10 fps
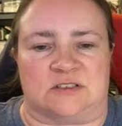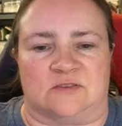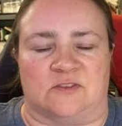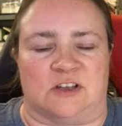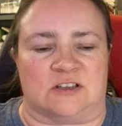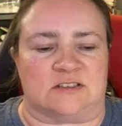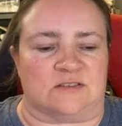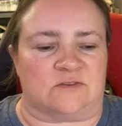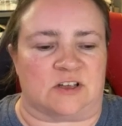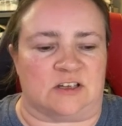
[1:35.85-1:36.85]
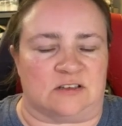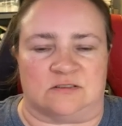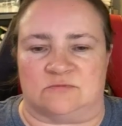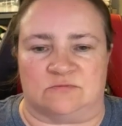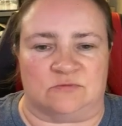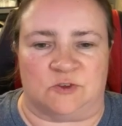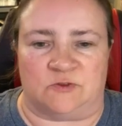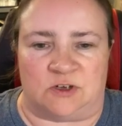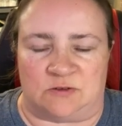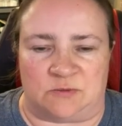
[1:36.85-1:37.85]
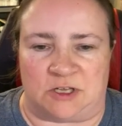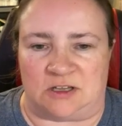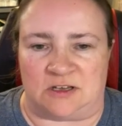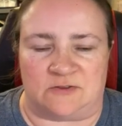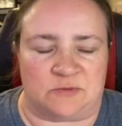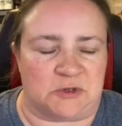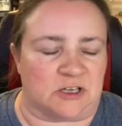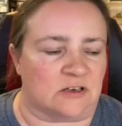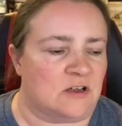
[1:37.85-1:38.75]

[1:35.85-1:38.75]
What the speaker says: of floss I've cut, and move on with my life. But